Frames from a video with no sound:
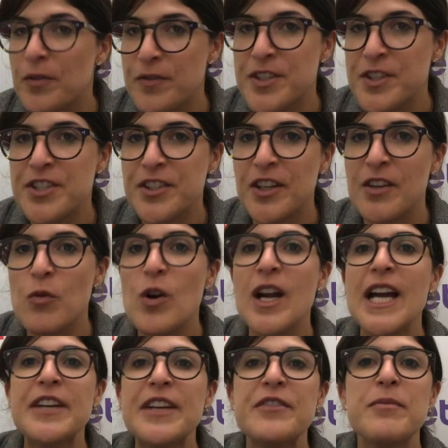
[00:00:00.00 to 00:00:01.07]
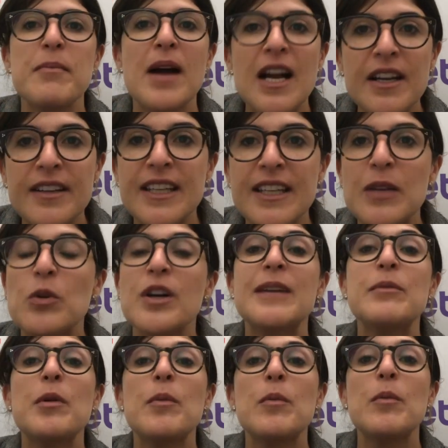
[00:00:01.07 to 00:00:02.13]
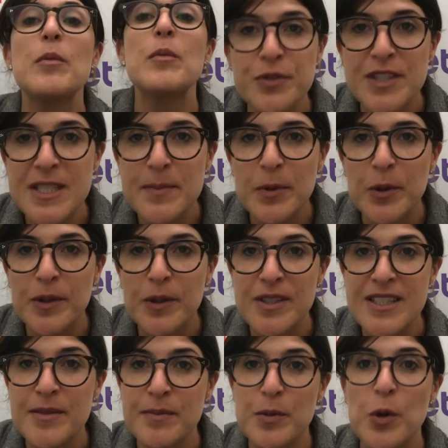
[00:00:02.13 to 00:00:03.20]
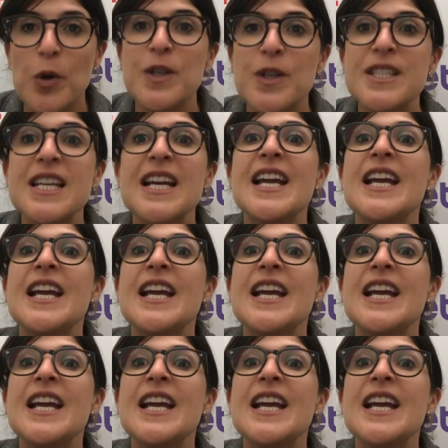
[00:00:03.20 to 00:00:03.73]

off the shelf? What kind of marketing? What kind of promotional support?